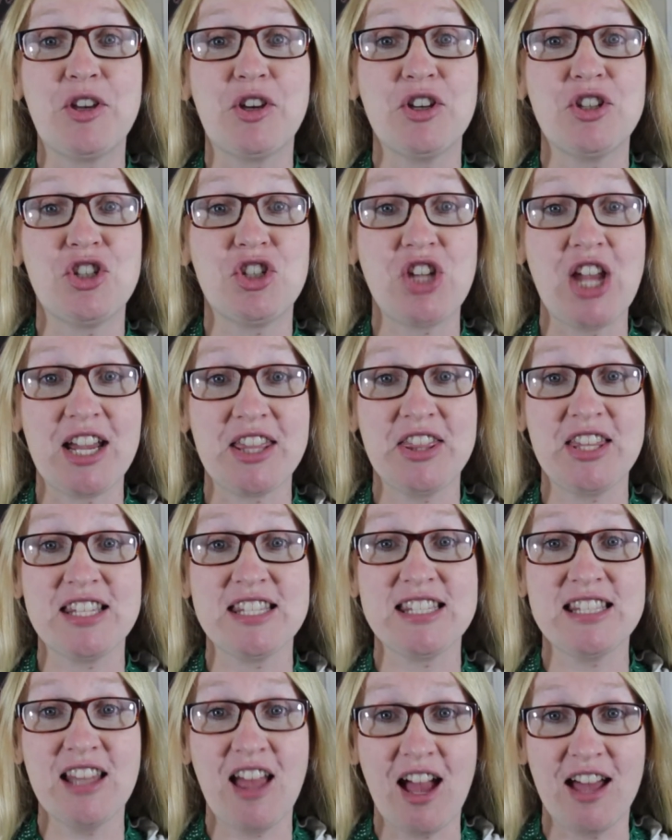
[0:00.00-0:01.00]
could check the
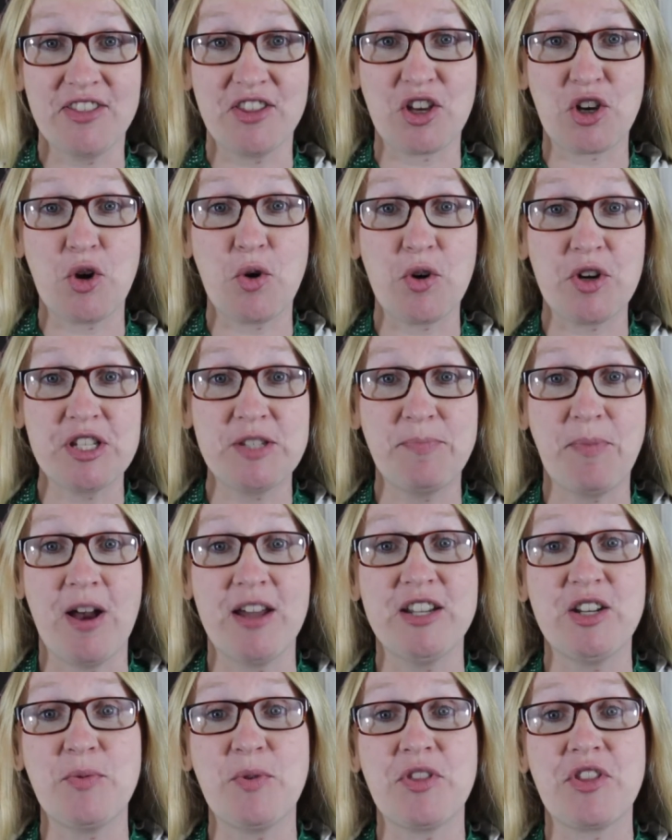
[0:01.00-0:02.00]
slot that
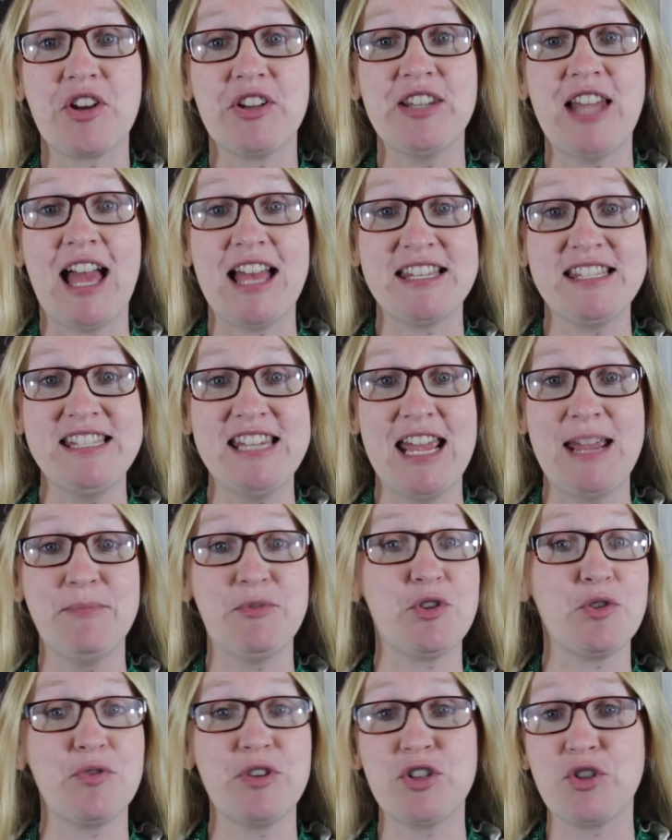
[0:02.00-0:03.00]
corresponded with their last name
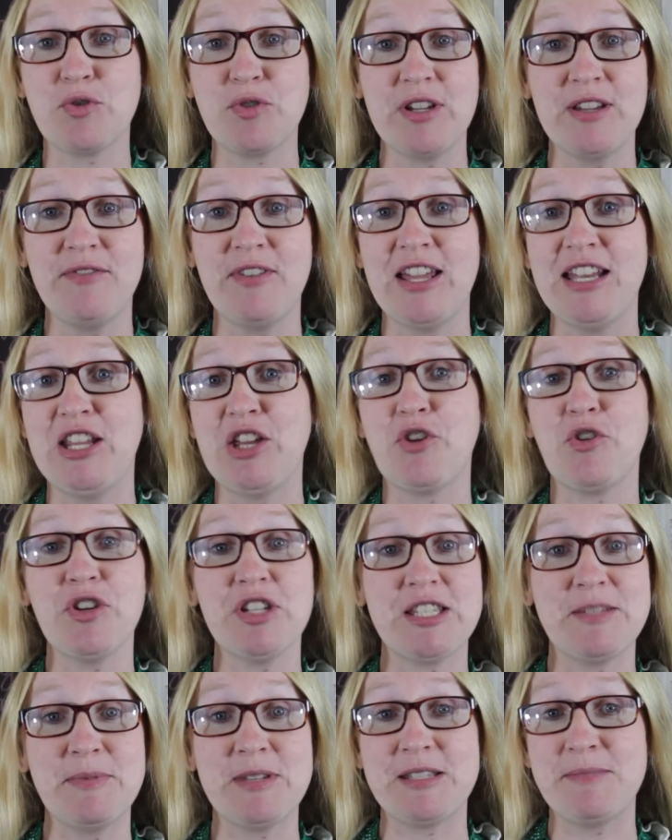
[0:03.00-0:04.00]
to retrieve any
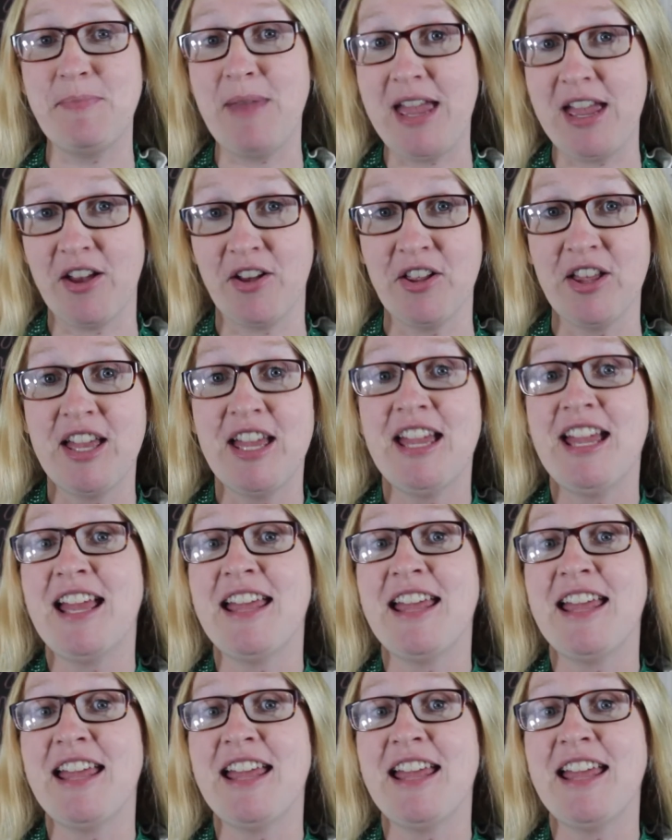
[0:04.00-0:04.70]
Christmas mail